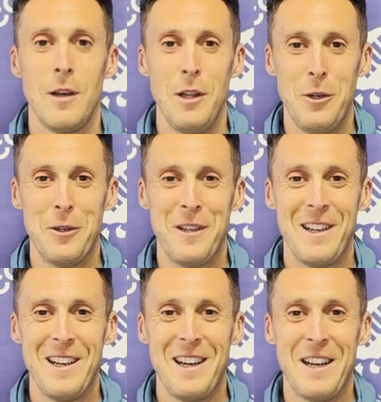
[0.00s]
Hello,
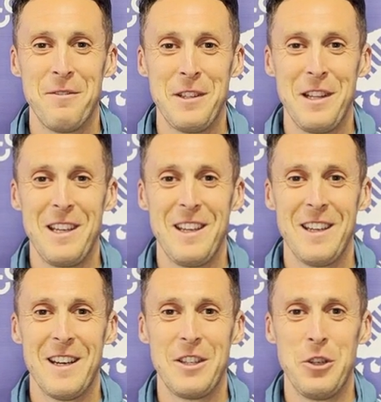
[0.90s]
I'm Finlay
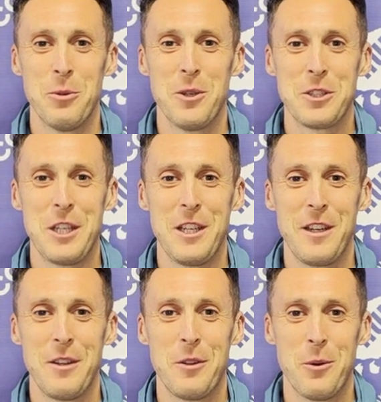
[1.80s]
and you're watching
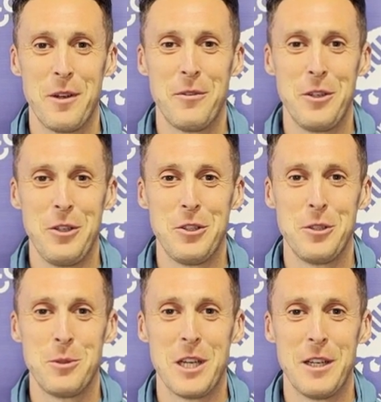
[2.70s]
the Run Foot
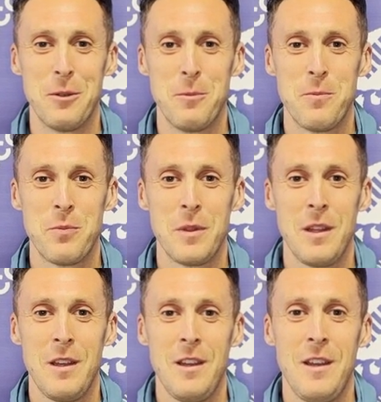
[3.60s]
YouTube channel.
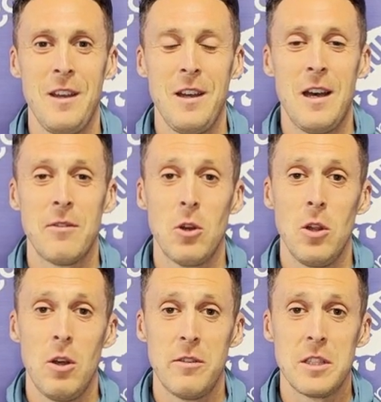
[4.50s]
I've got
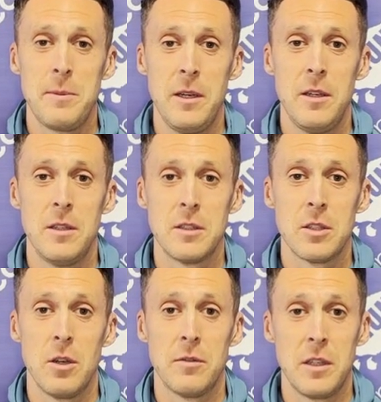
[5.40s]
a lot of experience
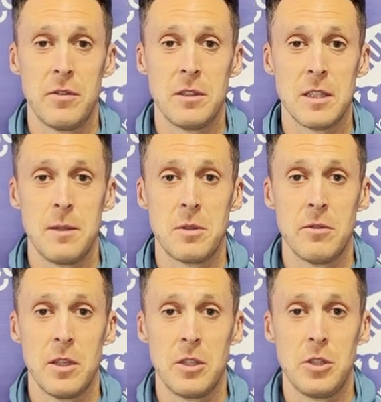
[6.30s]
of different types
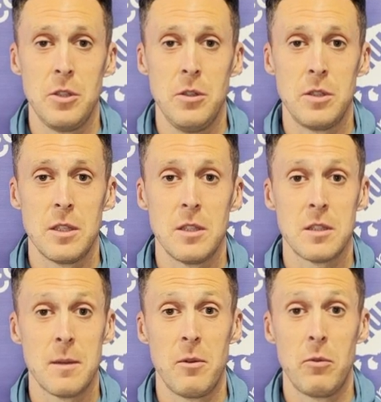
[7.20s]
of running shoes,
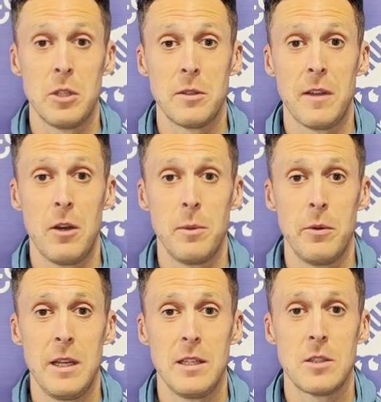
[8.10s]
some of which have helped me
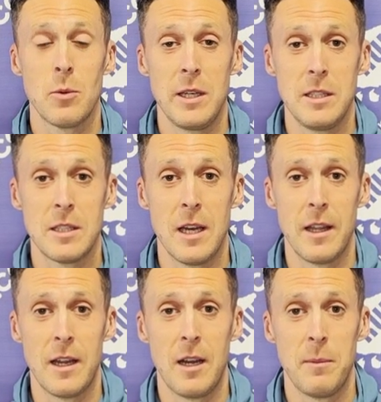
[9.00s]
race twice at
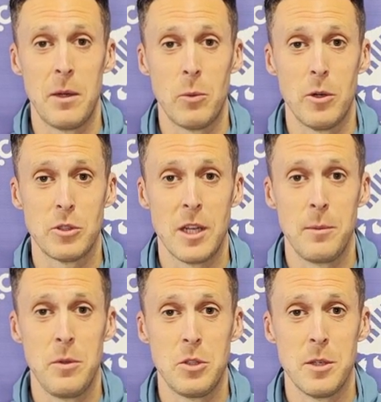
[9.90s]
the Ironman World
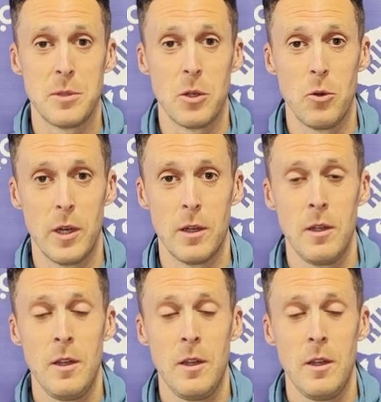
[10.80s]
Championships in Kona.